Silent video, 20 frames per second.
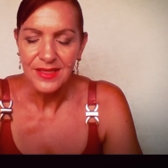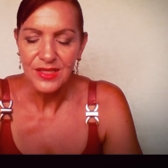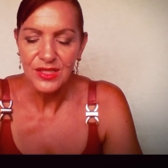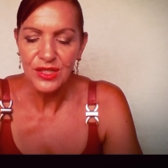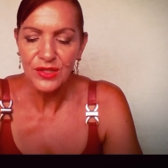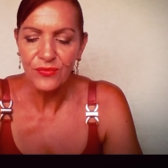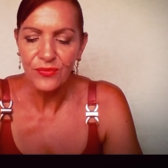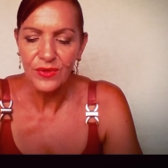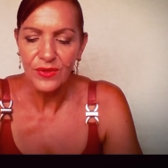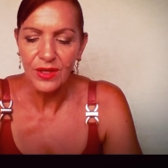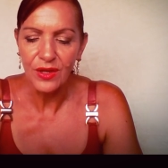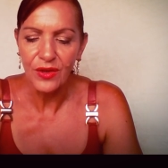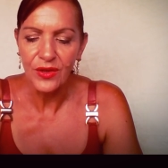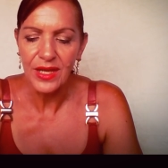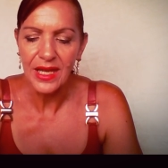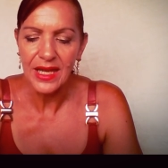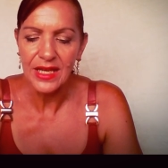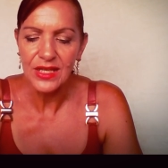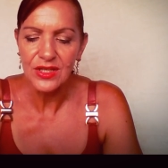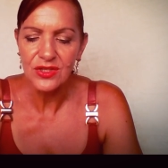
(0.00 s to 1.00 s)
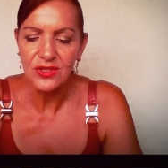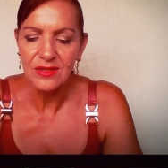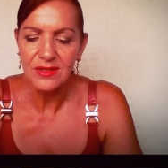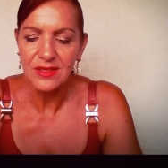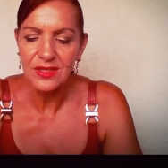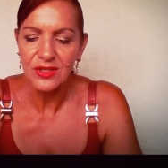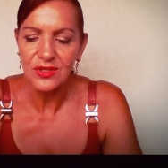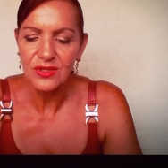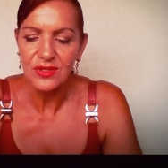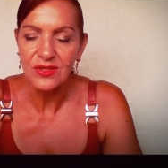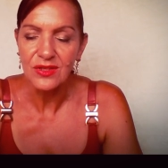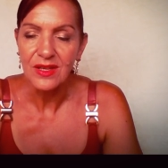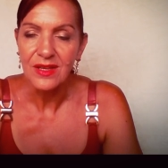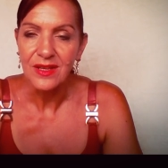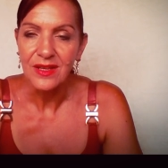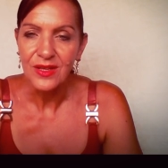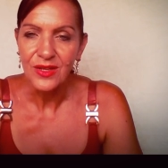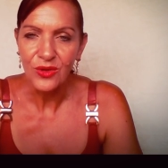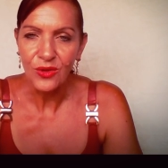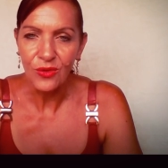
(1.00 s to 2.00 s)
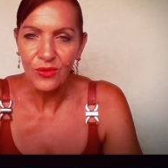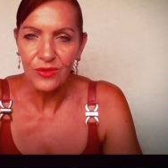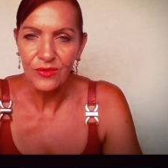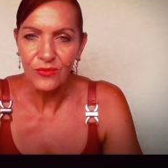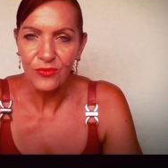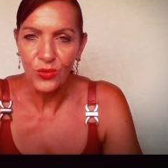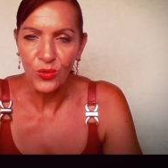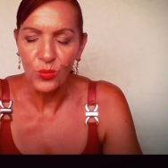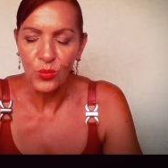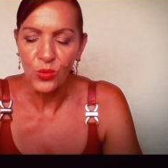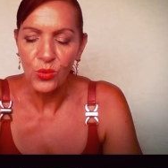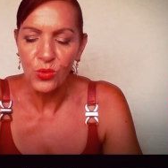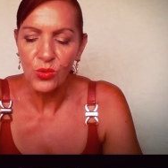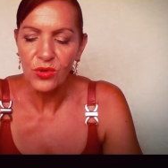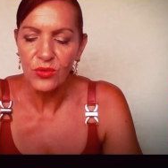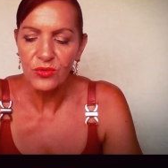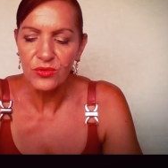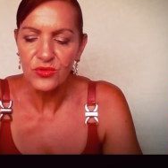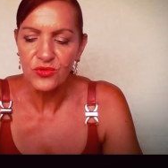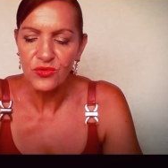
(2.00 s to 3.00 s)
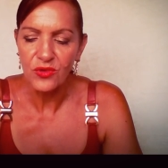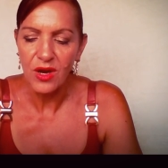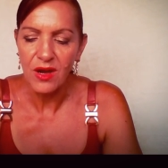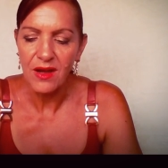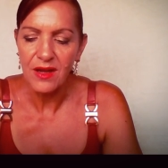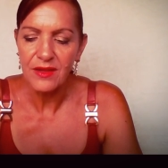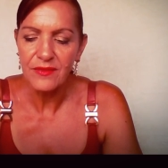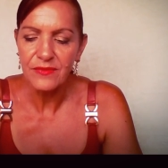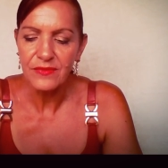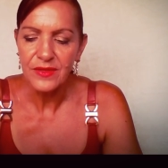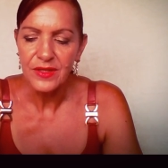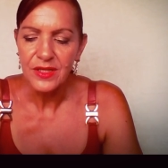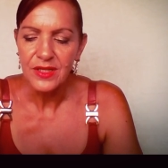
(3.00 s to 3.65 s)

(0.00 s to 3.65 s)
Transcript: different location such as going for a walk or a drive